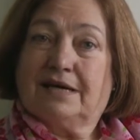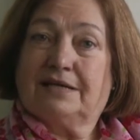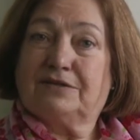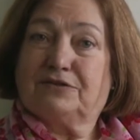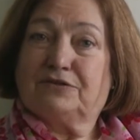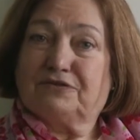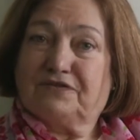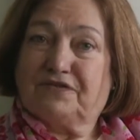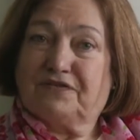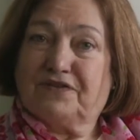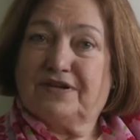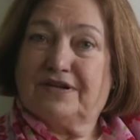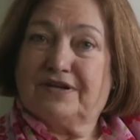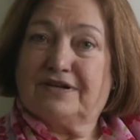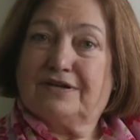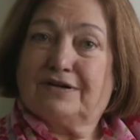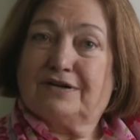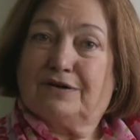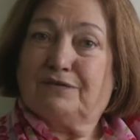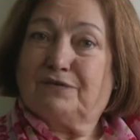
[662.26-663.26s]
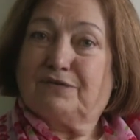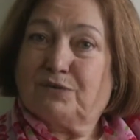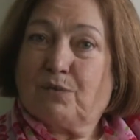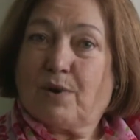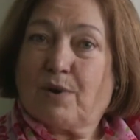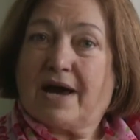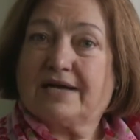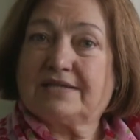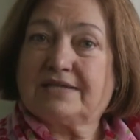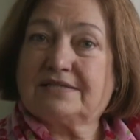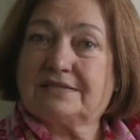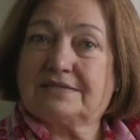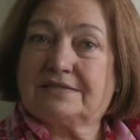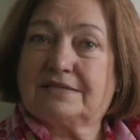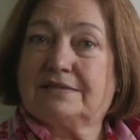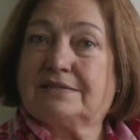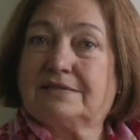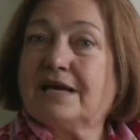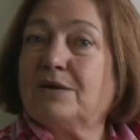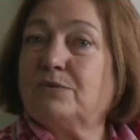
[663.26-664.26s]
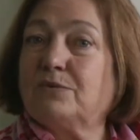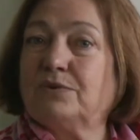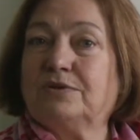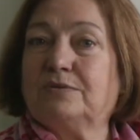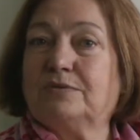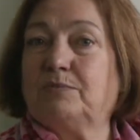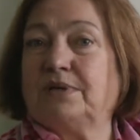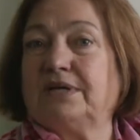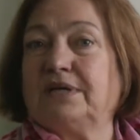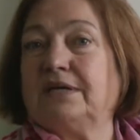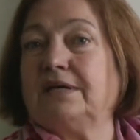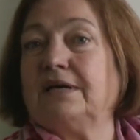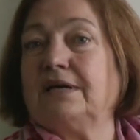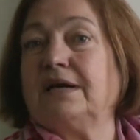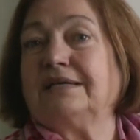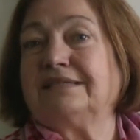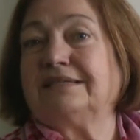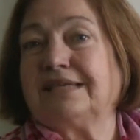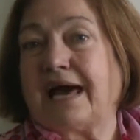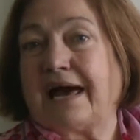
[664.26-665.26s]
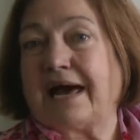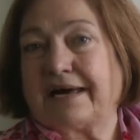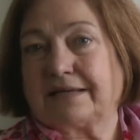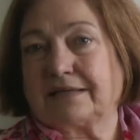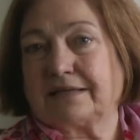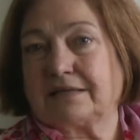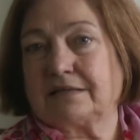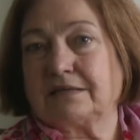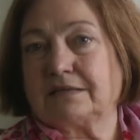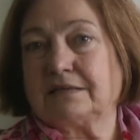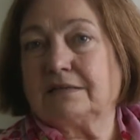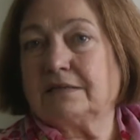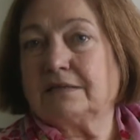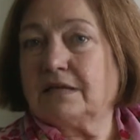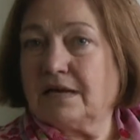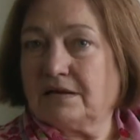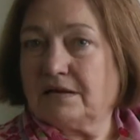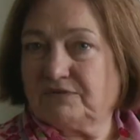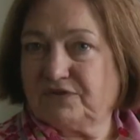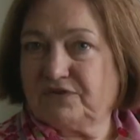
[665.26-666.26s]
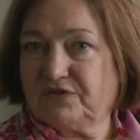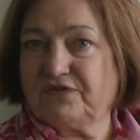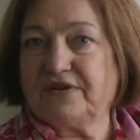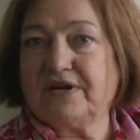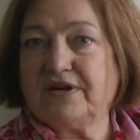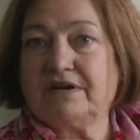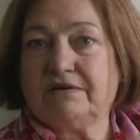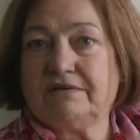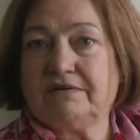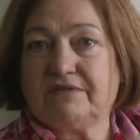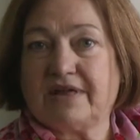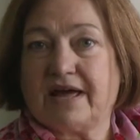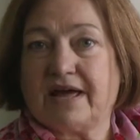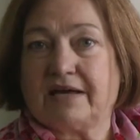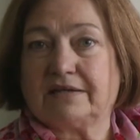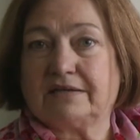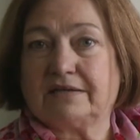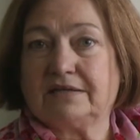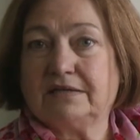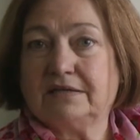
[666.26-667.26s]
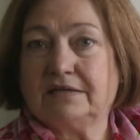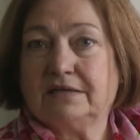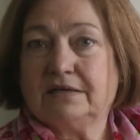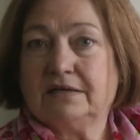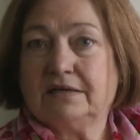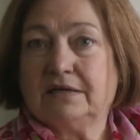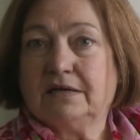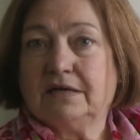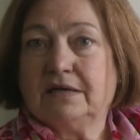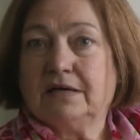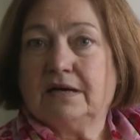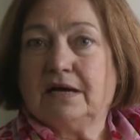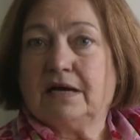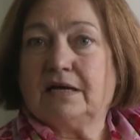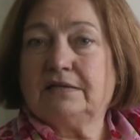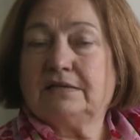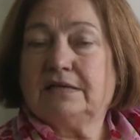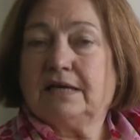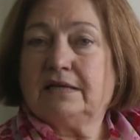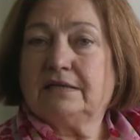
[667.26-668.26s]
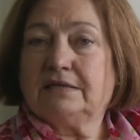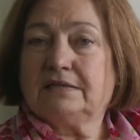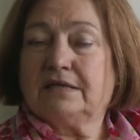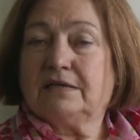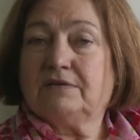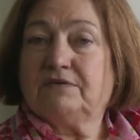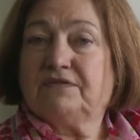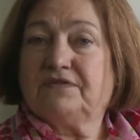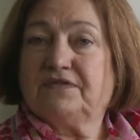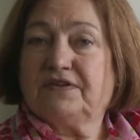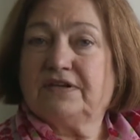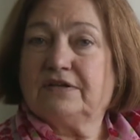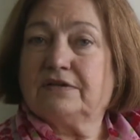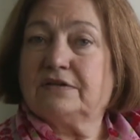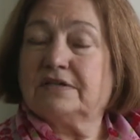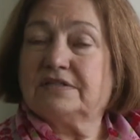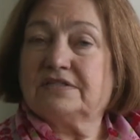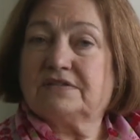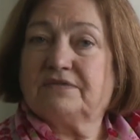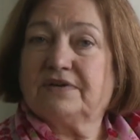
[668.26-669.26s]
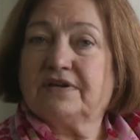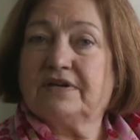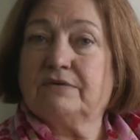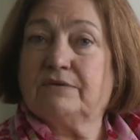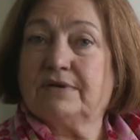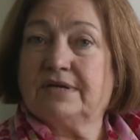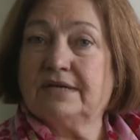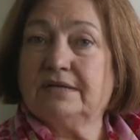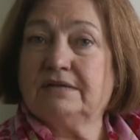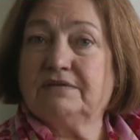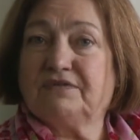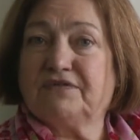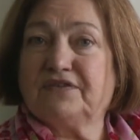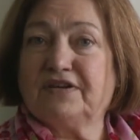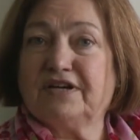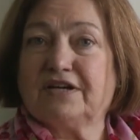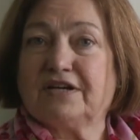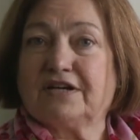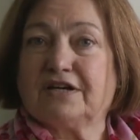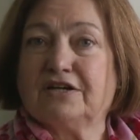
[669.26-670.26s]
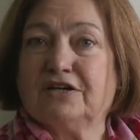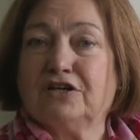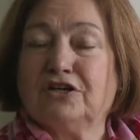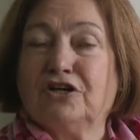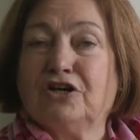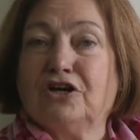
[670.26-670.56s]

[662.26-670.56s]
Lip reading: and their fear of the West, that they would be attacked. They have a fear of that, and that fear is a very real fear.